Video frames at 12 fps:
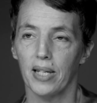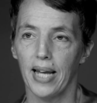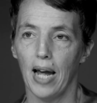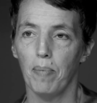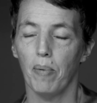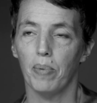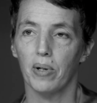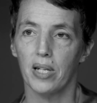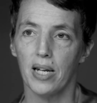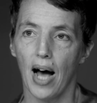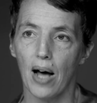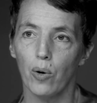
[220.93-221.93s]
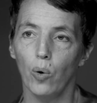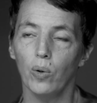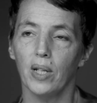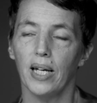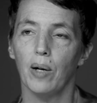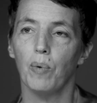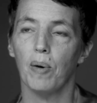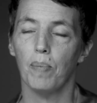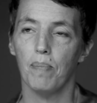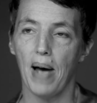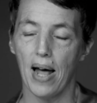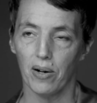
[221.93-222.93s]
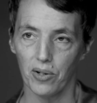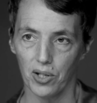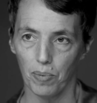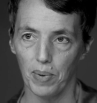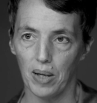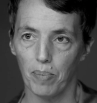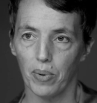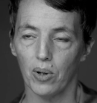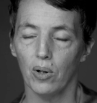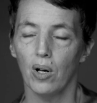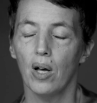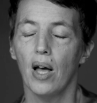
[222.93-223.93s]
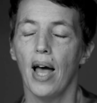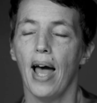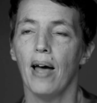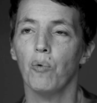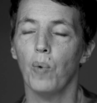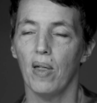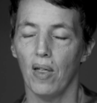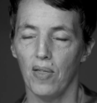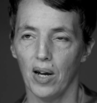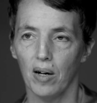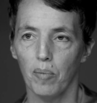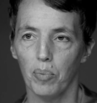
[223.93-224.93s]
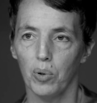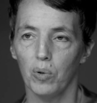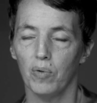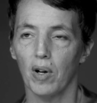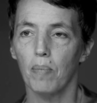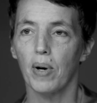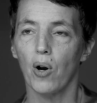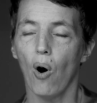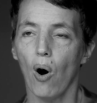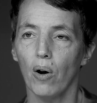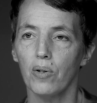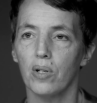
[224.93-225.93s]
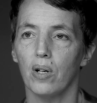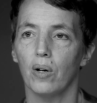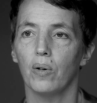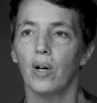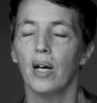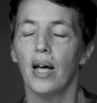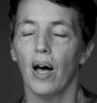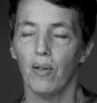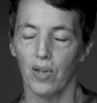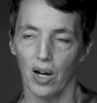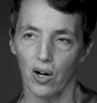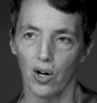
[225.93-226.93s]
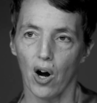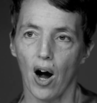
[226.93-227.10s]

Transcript: in CAPABLE is not only what matters to people and whether they're improving, but also healthcare